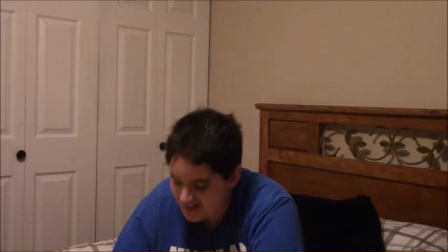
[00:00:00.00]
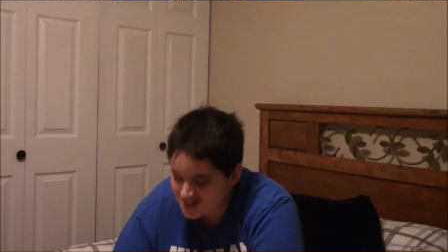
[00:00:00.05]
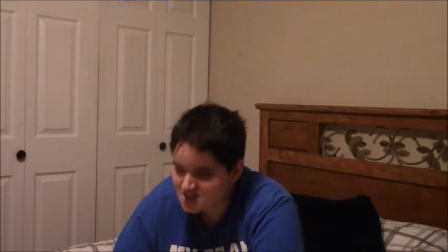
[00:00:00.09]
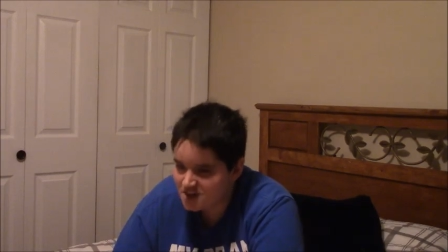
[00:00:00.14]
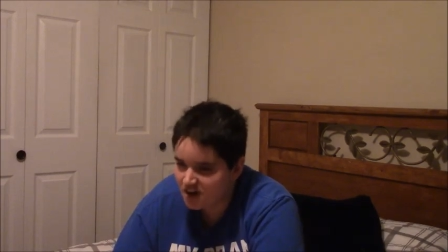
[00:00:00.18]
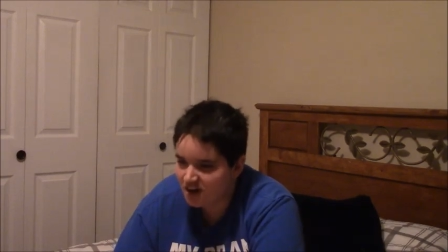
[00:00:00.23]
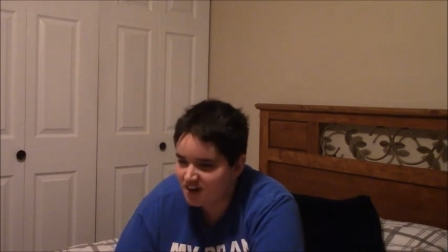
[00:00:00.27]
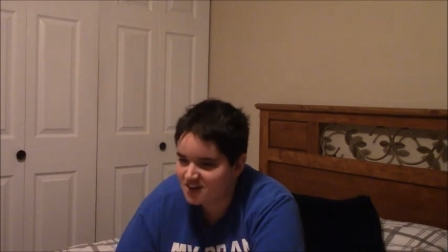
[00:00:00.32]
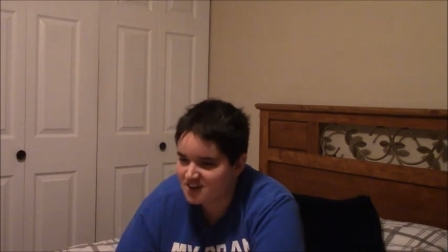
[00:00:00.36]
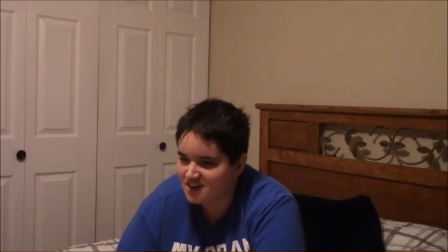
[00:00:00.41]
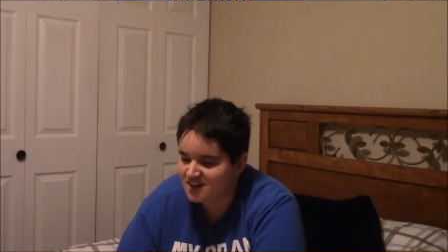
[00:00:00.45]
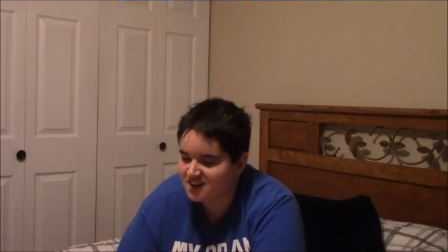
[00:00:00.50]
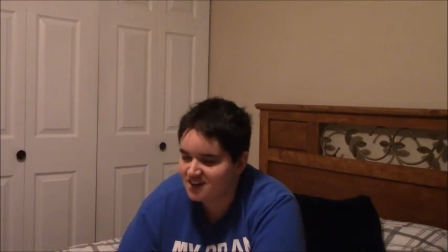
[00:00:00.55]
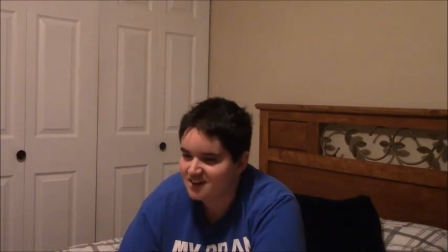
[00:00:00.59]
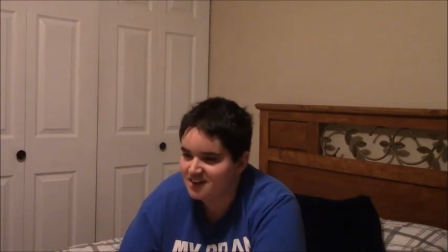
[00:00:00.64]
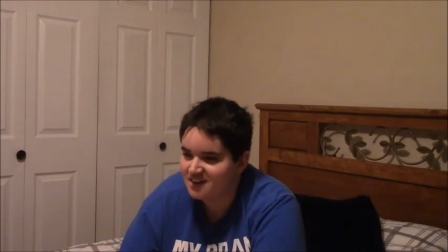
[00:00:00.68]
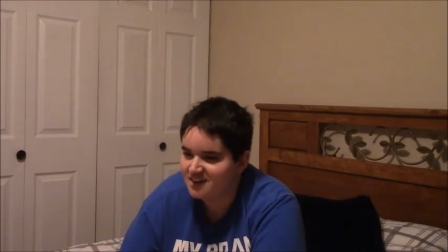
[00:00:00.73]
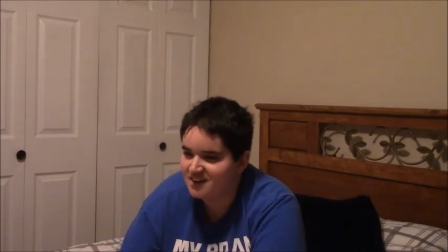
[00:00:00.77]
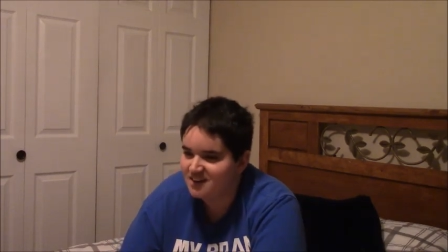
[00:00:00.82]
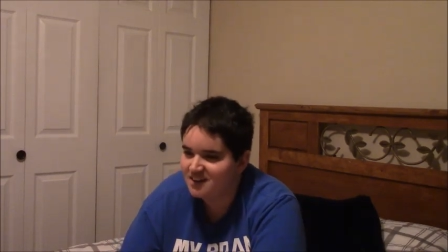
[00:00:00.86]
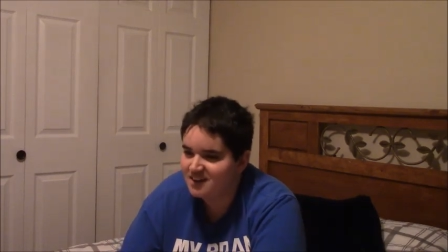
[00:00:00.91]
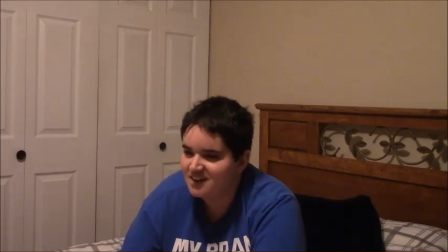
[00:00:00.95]
daughter
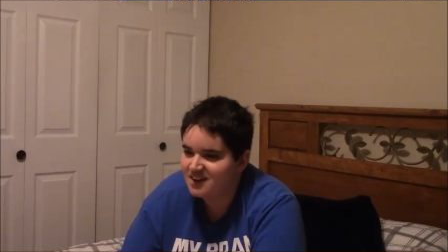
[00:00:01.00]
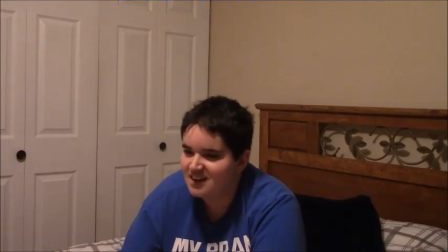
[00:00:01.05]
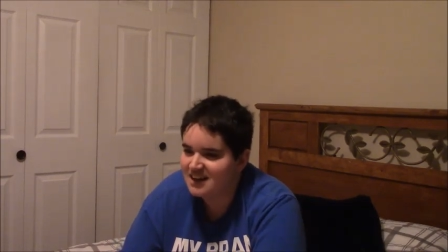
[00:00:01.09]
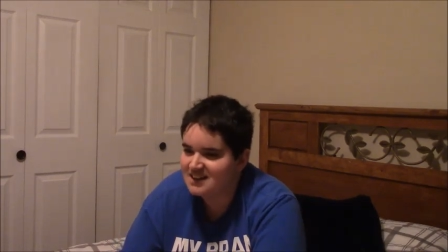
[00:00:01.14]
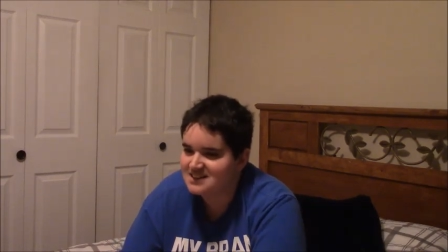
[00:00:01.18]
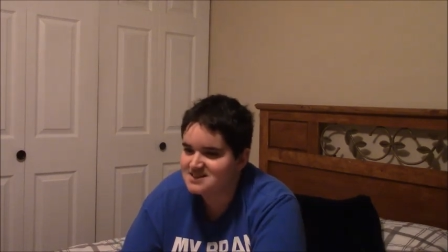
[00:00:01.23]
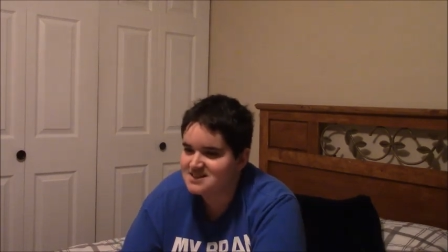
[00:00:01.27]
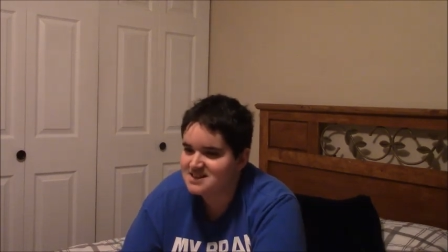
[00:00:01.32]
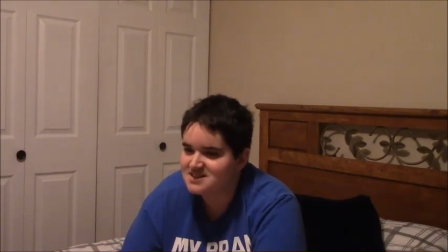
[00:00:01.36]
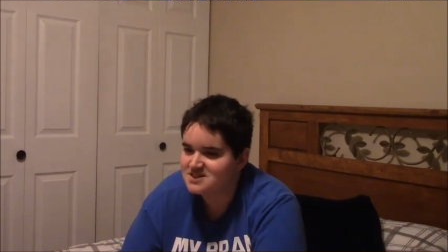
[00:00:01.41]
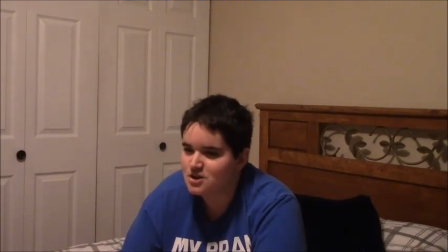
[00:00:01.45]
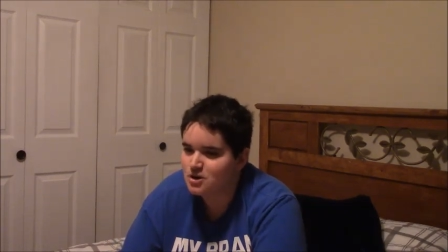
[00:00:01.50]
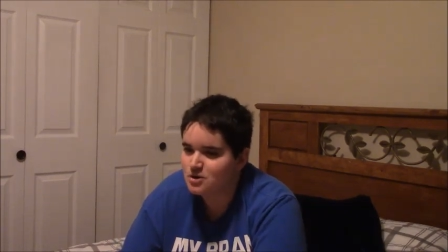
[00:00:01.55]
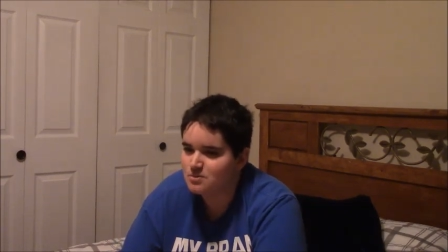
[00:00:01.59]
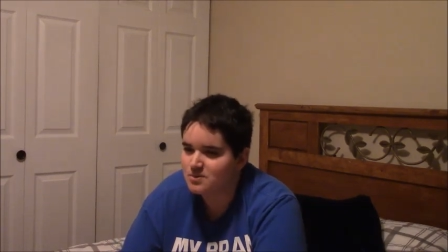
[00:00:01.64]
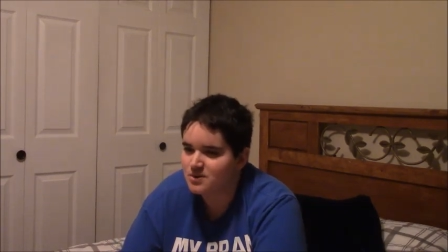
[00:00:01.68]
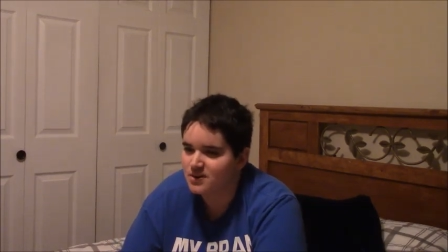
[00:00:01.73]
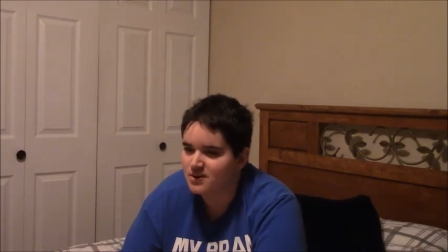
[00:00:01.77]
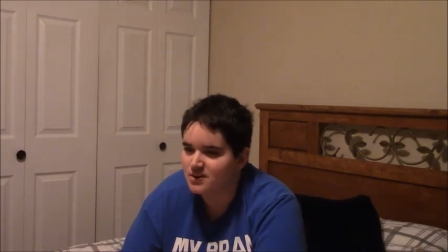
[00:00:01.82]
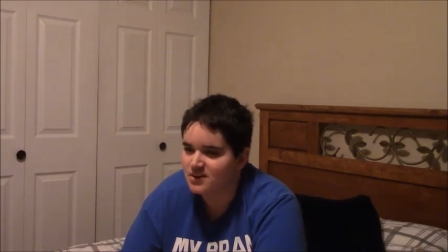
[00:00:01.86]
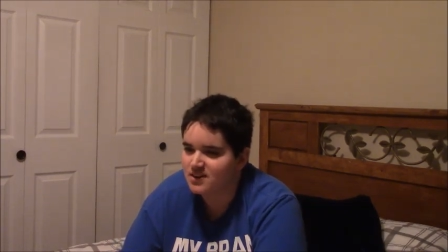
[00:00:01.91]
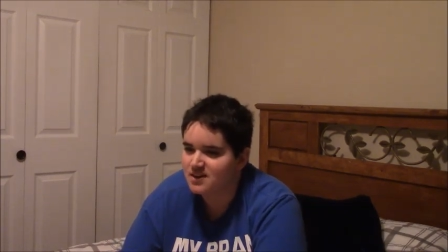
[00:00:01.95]
got sent home
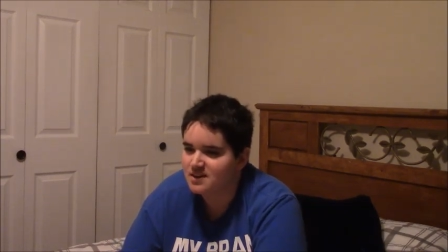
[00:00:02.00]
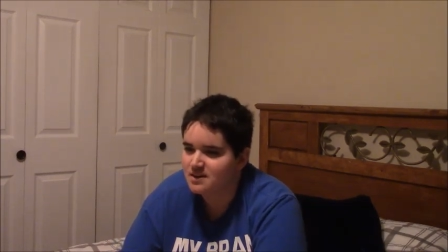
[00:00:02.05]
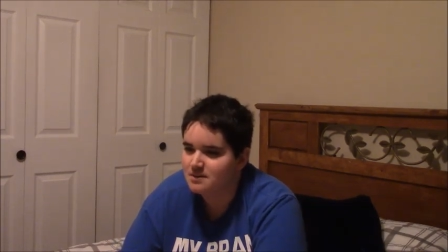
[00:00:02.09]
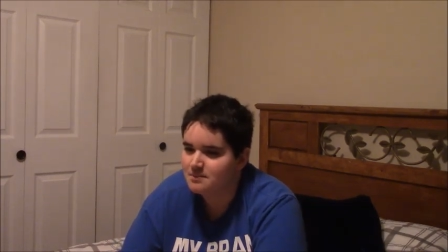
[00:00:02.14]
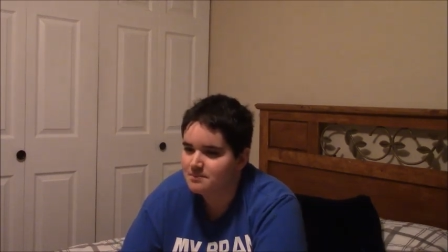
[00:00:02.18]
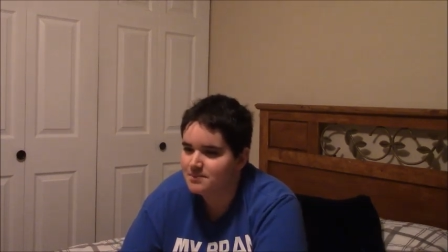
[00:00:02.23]
early